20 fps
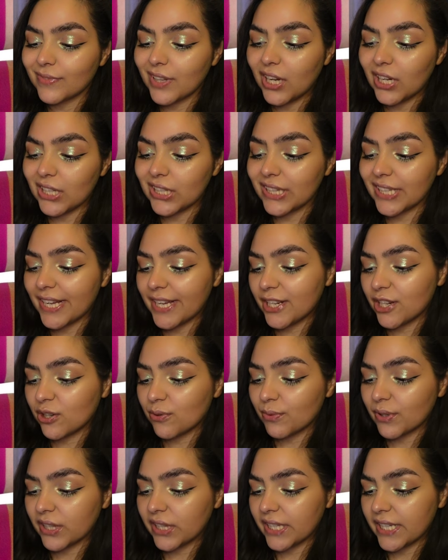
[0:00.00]
a later
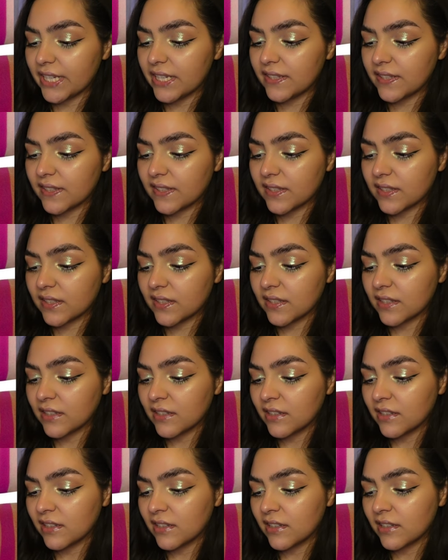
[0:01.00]
release.
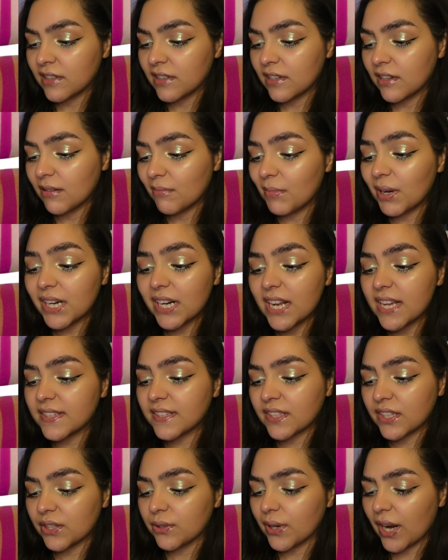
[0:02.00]
But it is
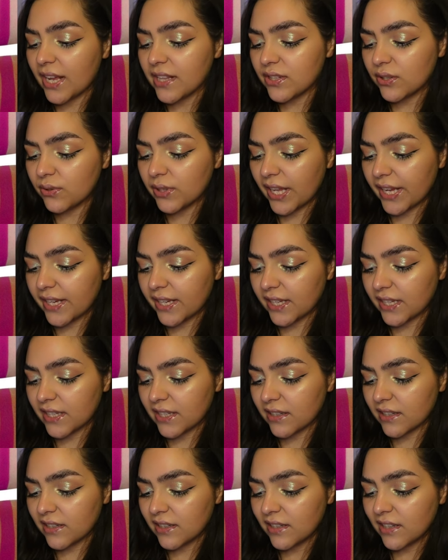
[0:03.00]
cute. I do like
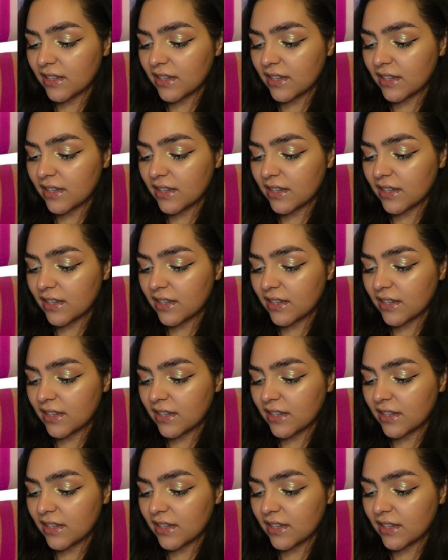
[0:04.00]
it.